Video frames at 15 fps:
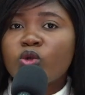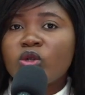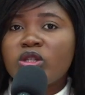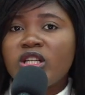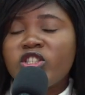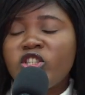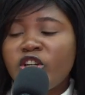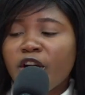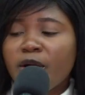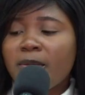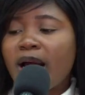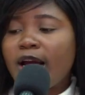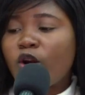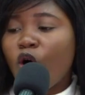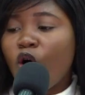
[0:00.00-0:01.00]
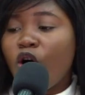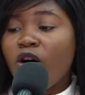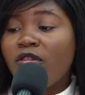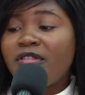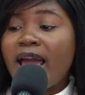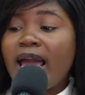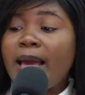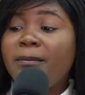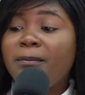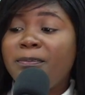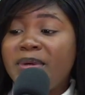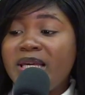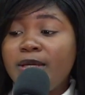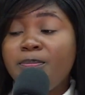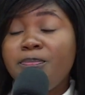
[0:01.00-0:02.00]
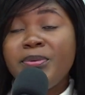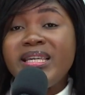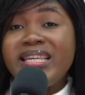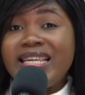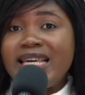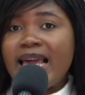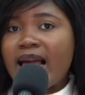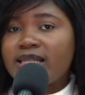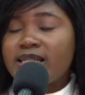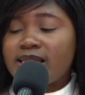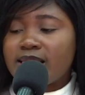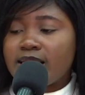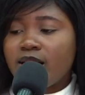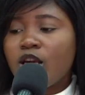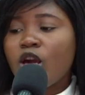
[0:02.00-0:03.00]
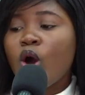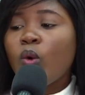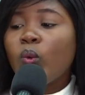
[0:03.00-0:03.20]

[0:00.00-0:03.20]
the chairman of NBPSC,